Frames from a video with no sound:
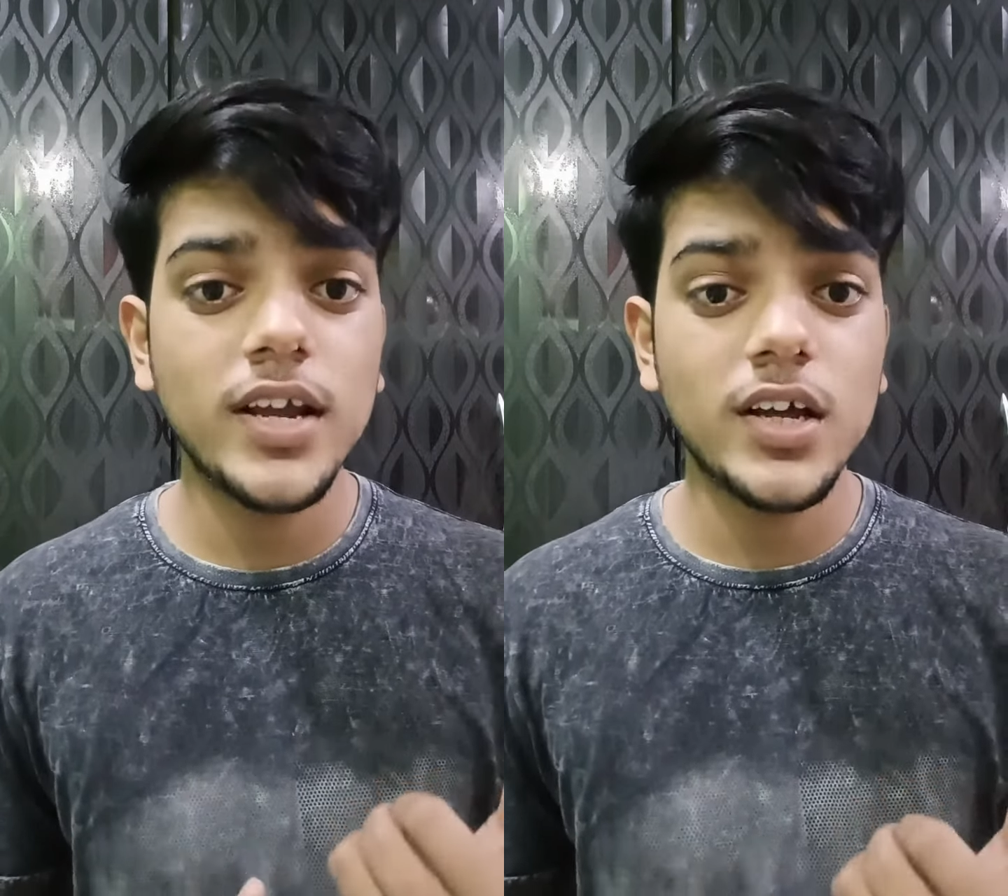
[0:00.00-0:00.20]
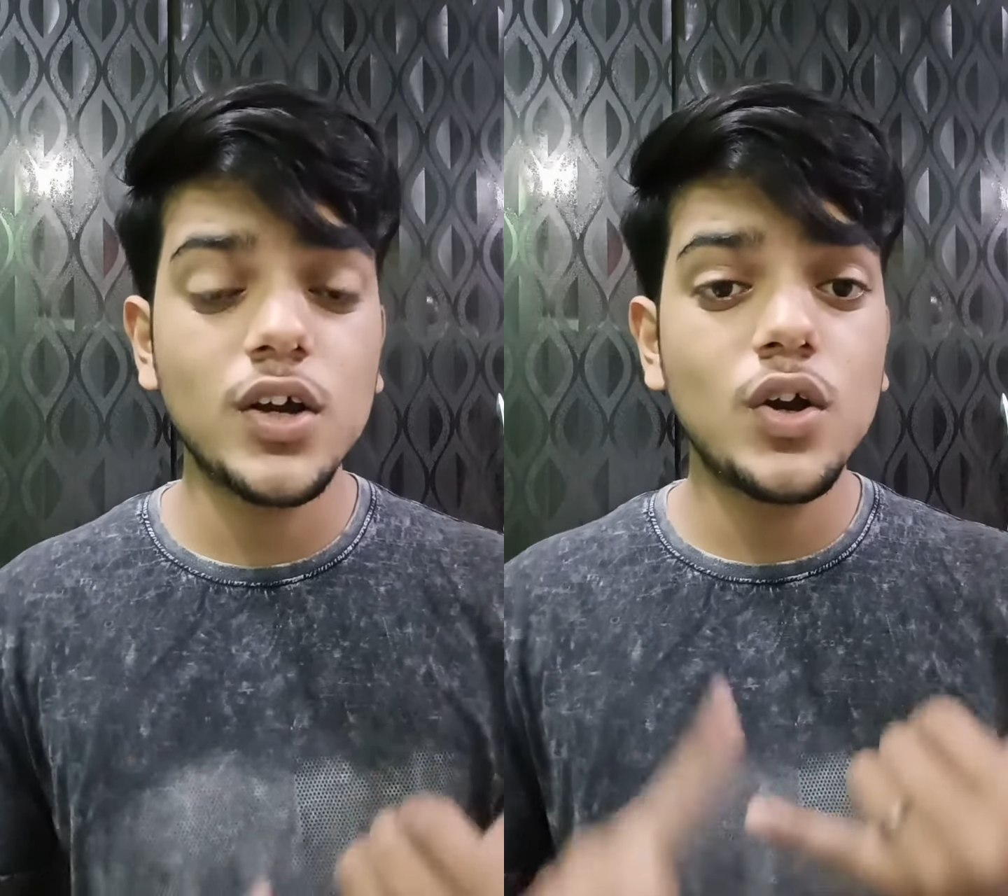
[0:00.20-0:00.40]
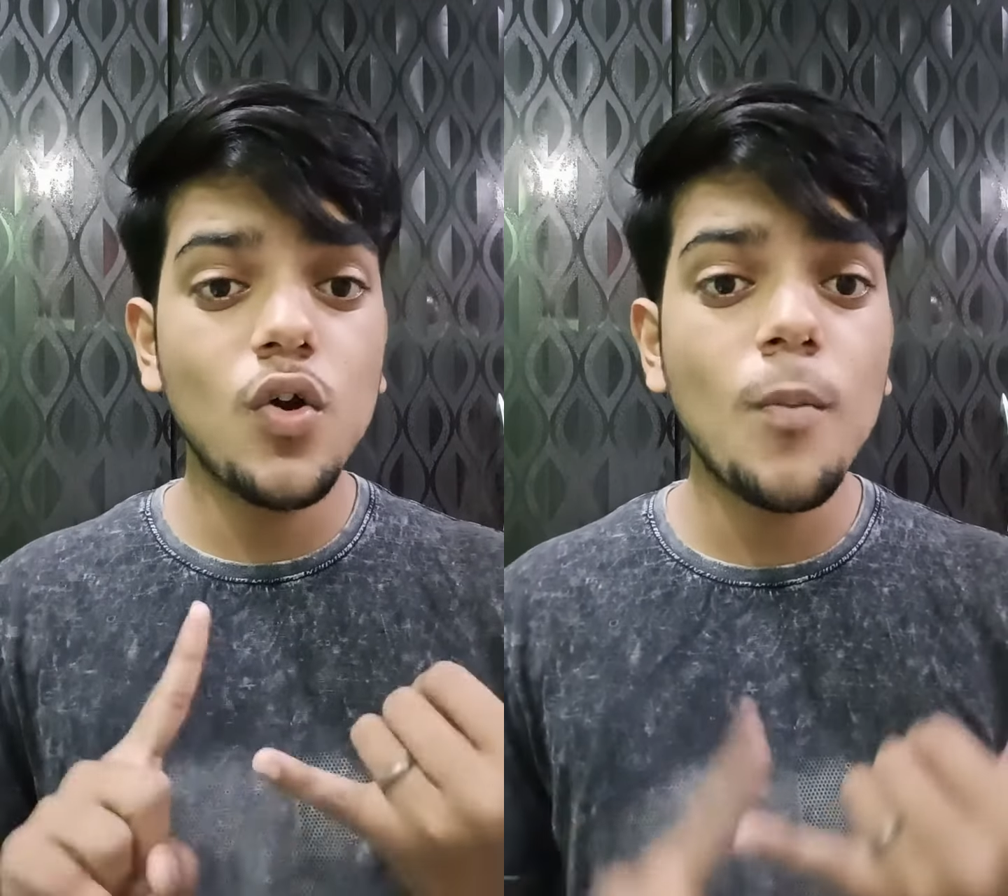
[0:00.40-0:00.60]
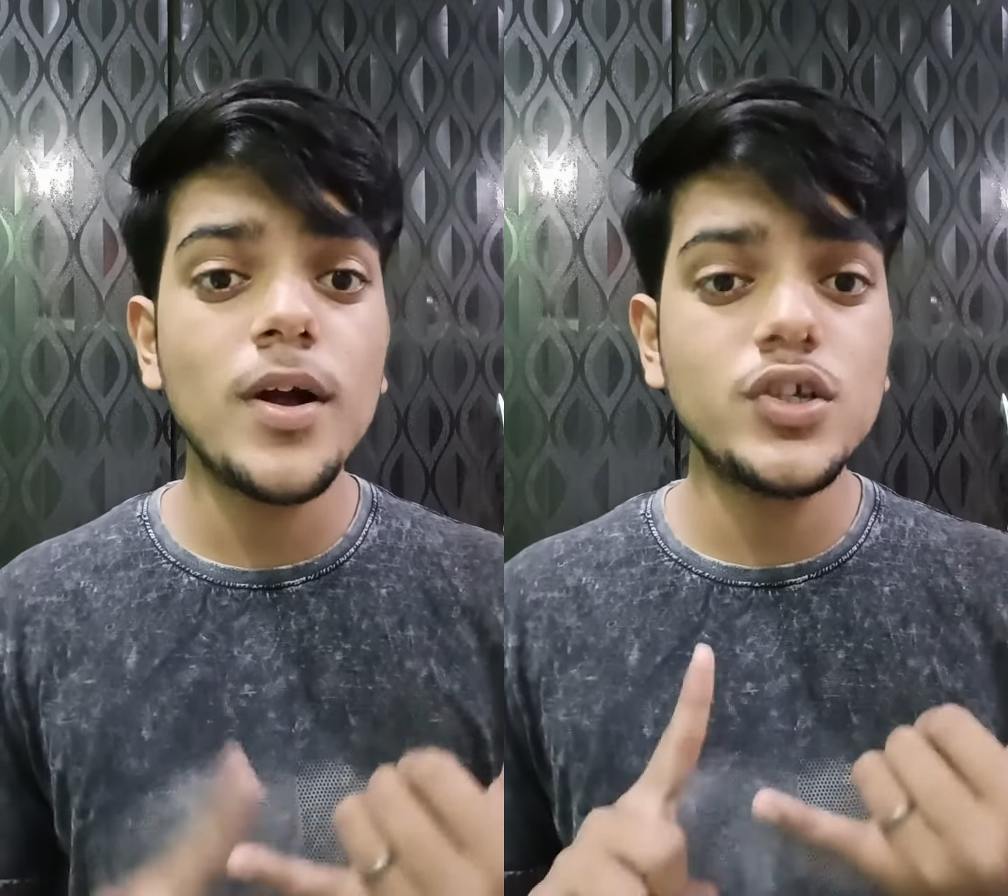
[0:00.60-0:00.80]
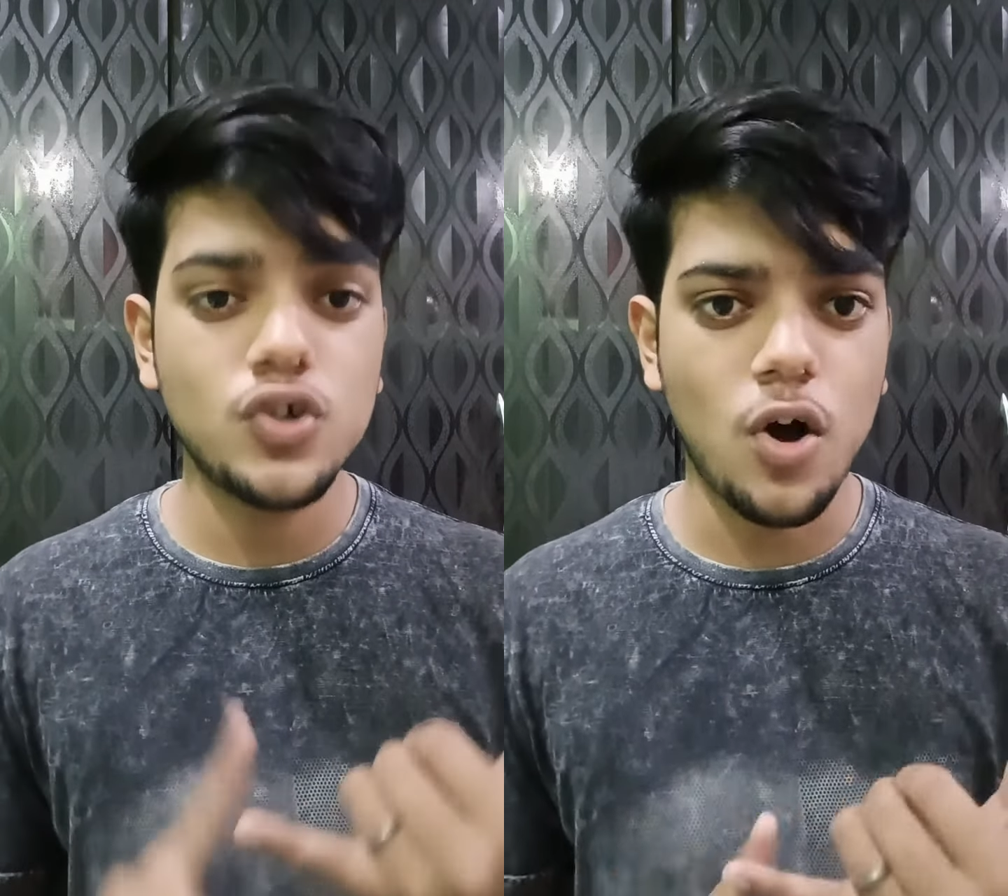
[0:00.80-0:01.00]
a global
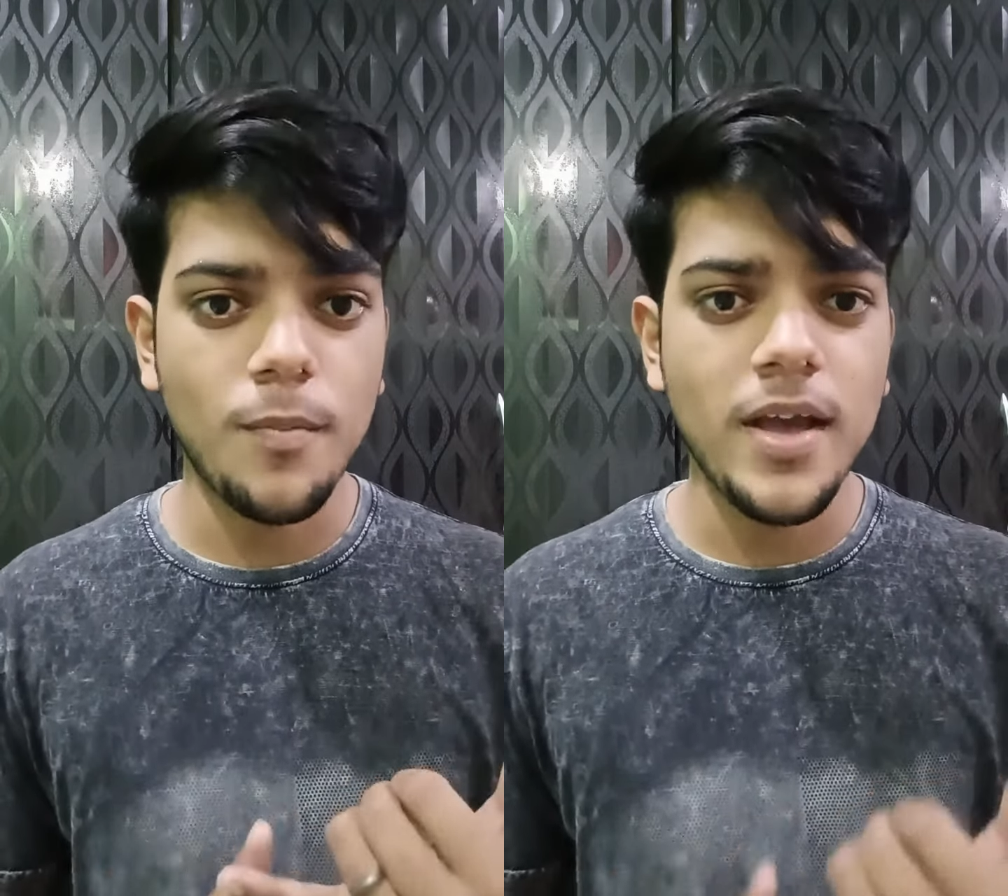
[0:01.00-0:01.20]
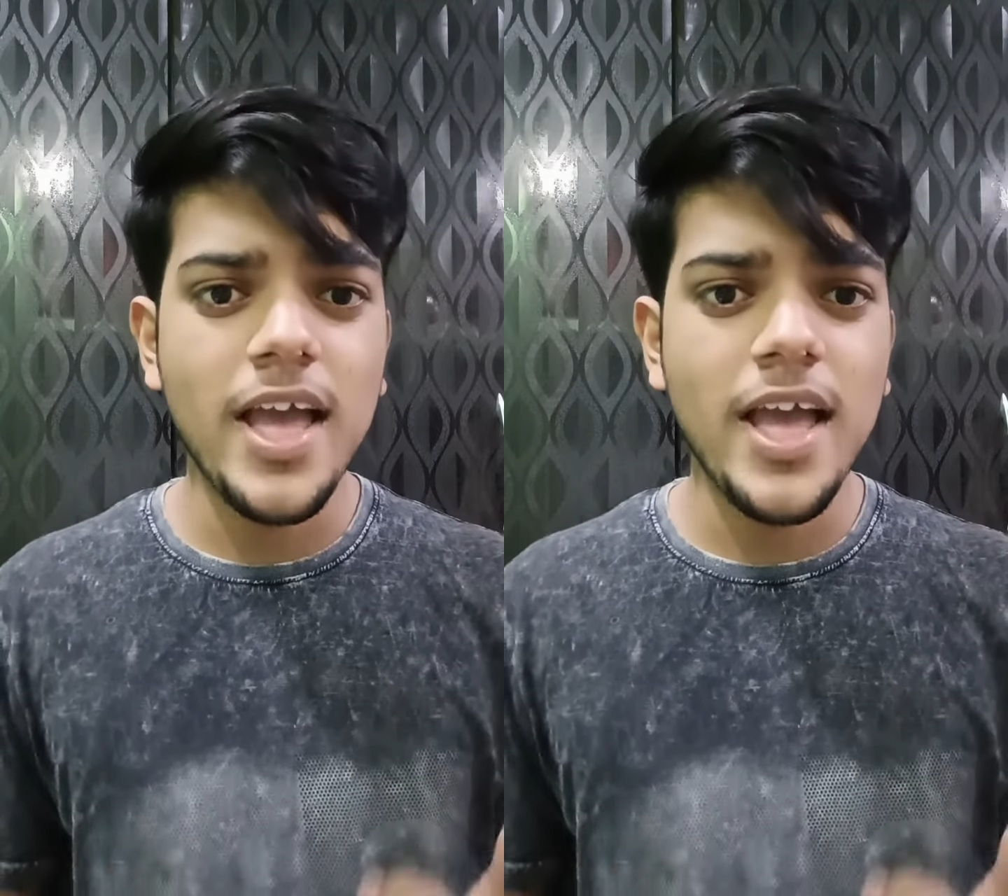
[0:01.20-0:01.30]
job